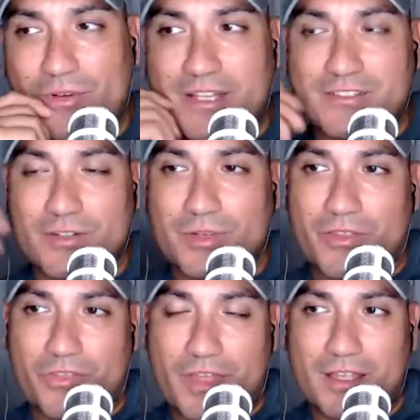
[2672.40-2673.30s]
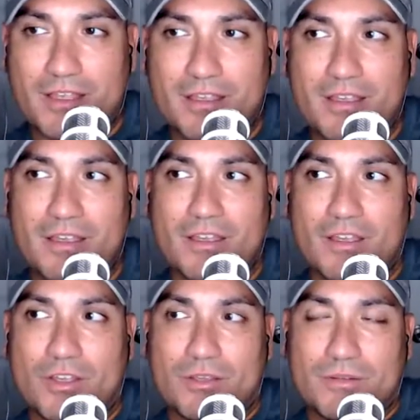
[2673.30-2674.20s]
necessarily think,
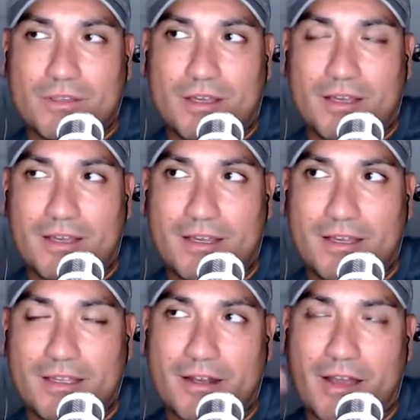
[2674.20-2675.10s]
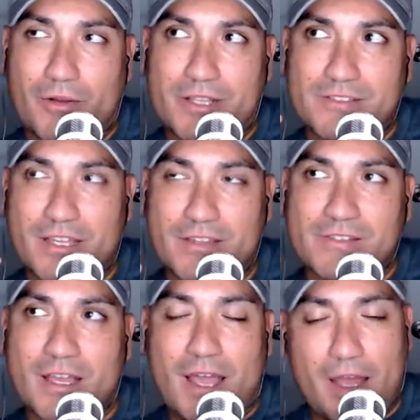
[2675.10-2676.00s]
how do I say this?
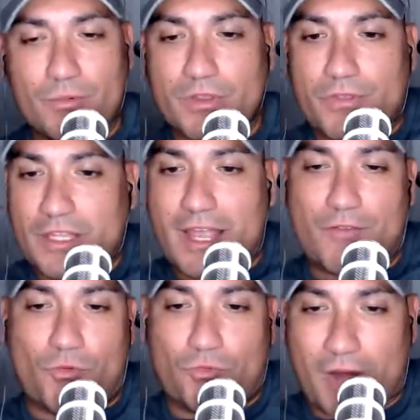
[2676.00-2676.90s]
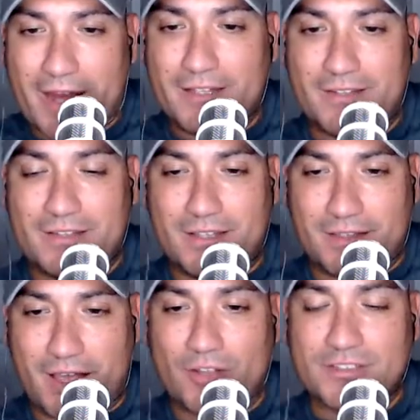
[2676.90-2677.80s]
I don't really think you have a right to
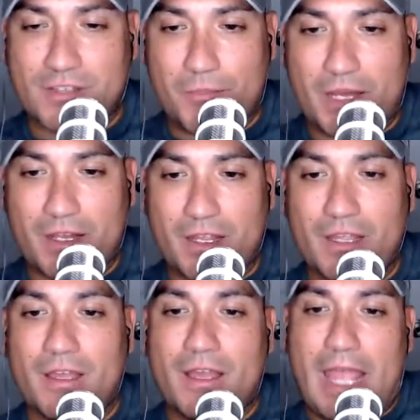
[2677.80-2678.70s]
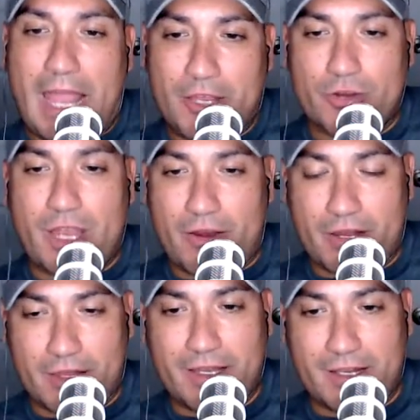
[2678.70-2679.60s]
tell somebody, hey, you're
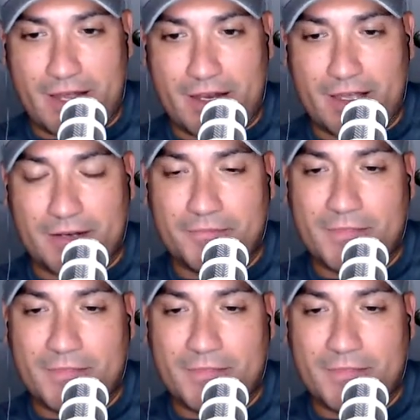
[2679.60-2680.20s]
carrying like an idiot.